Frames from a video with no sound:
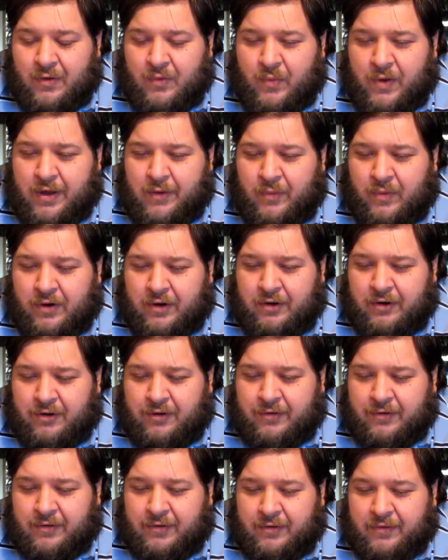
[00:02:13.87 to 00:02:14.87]
we
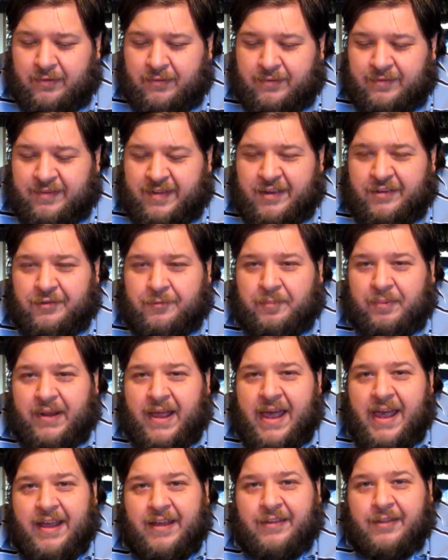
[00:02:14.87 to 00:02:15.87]
were
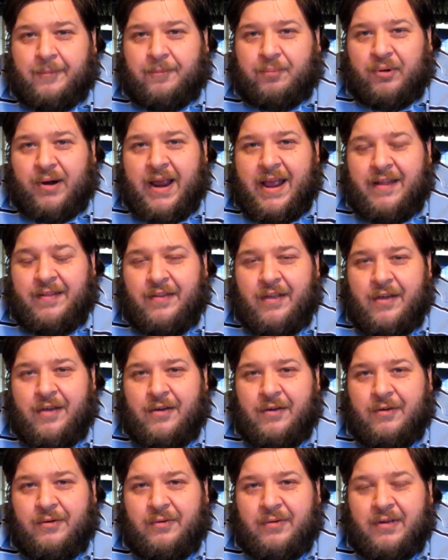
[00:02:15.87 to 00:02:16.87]
displaying the brand
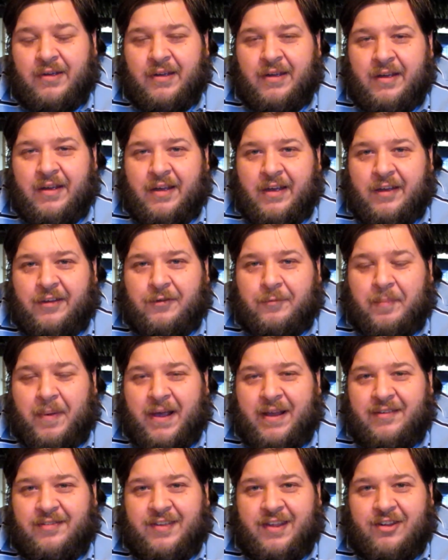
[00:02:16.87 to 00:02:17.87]
new
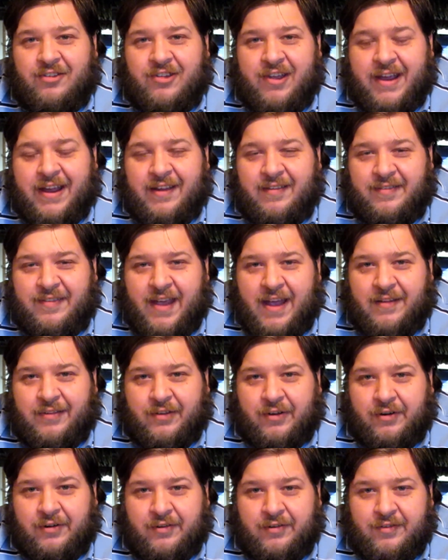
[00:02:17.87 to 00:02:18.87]
spicy chicken
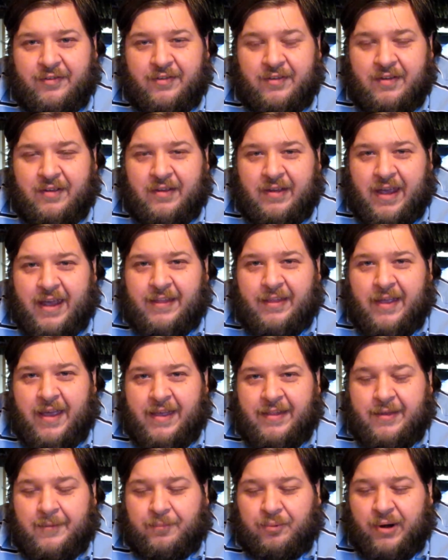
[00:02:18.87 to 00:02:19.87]
tenders in
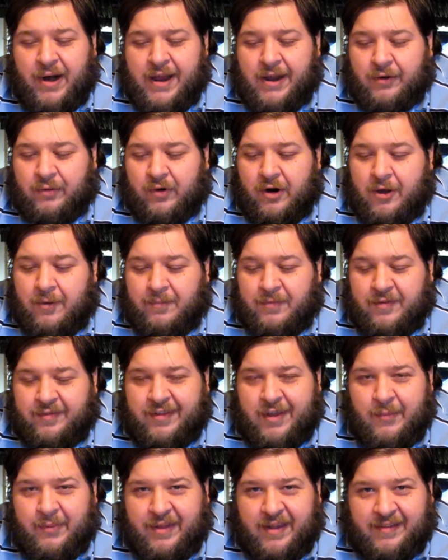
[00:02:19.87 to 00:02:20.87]
in the break room to
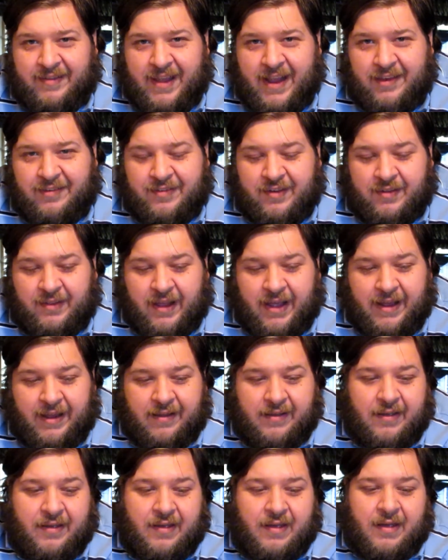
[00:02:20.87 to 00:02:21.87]
see what they tasted like.
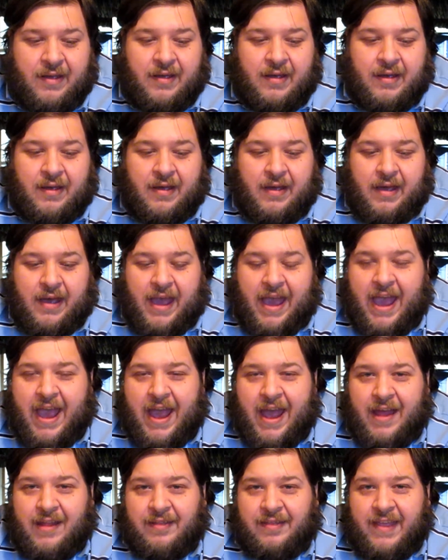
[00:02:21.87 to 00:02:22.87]

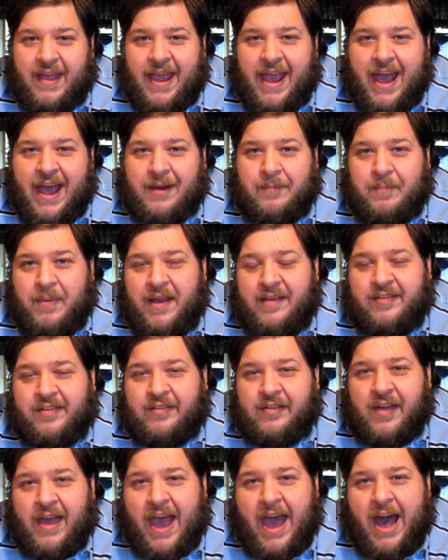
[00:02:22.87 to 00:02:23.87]
And they had
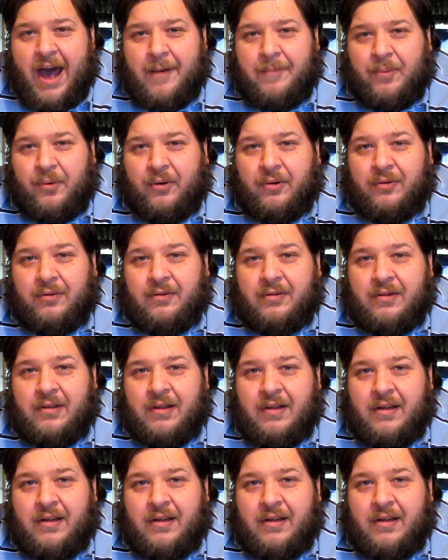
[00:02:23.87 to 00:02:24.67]
pieces of apple